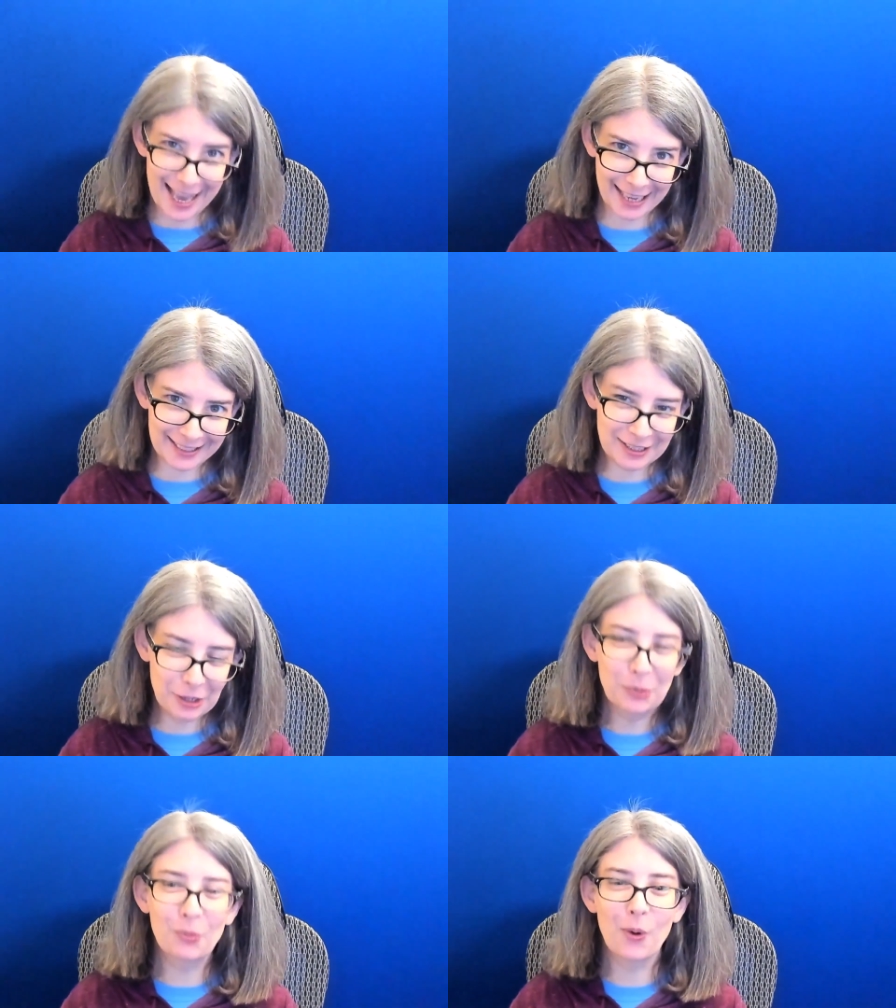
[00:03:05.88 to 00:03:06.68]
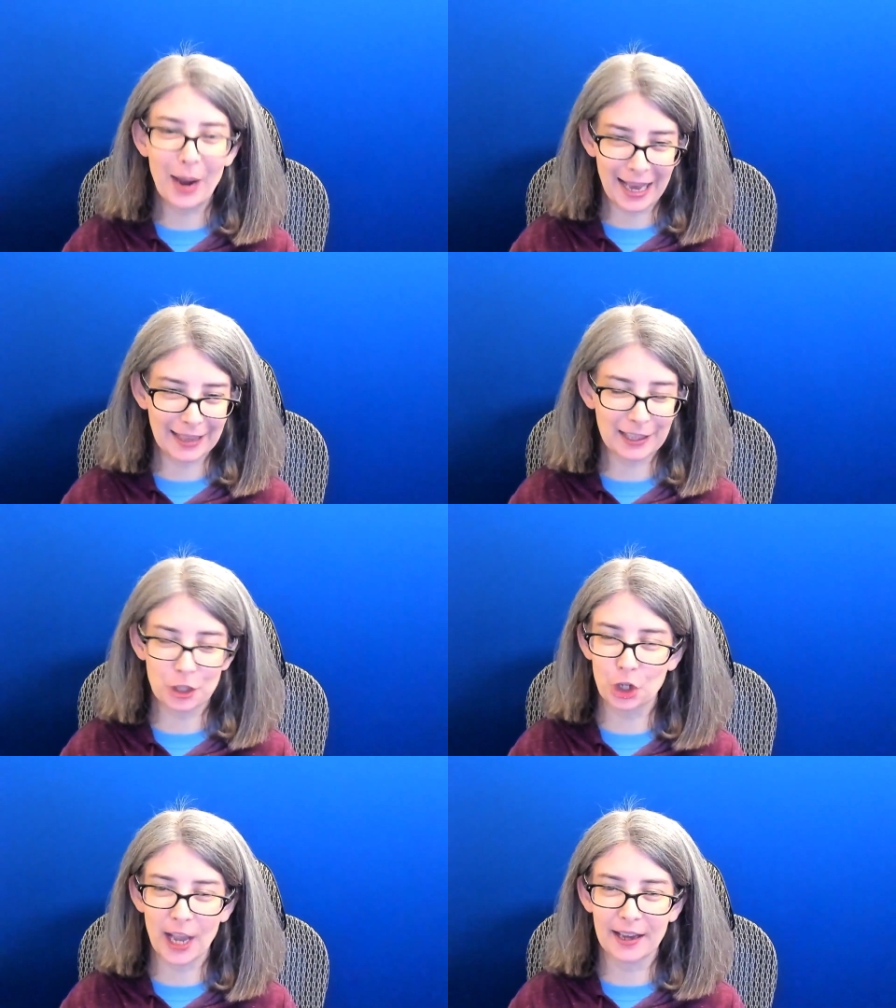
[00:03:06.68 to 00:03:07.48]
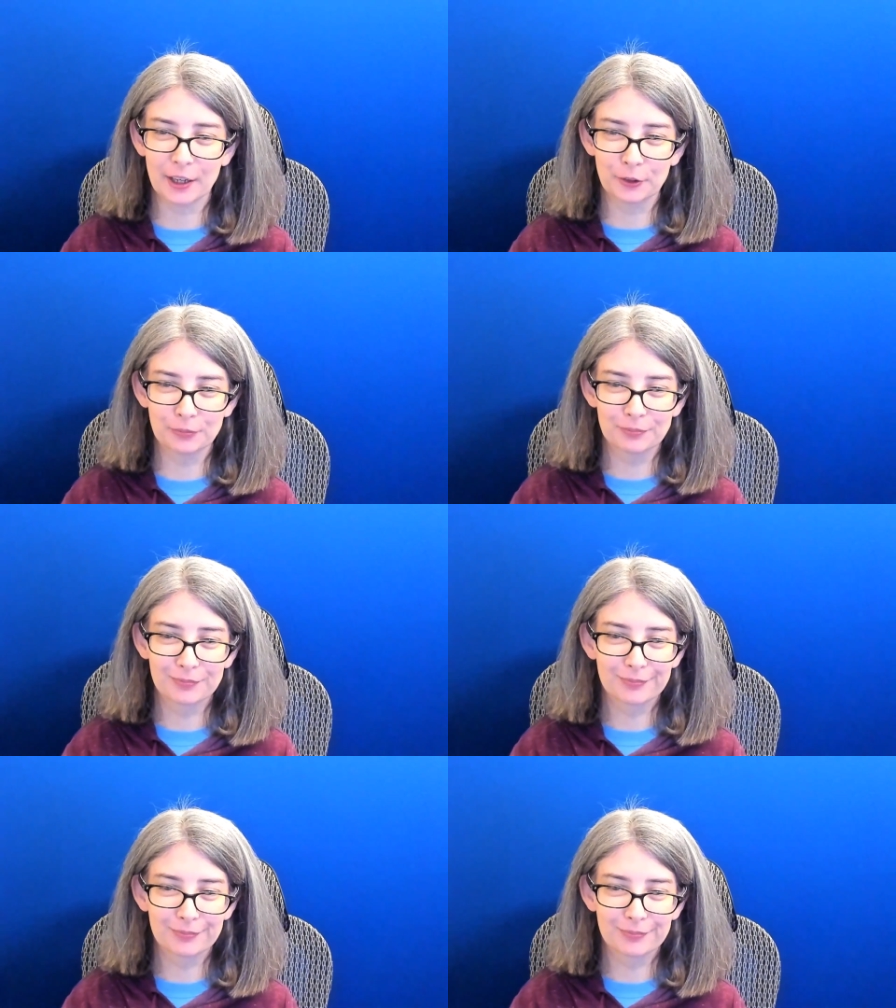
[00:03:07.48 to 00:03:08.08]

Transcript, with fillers: then we'll add the shadow.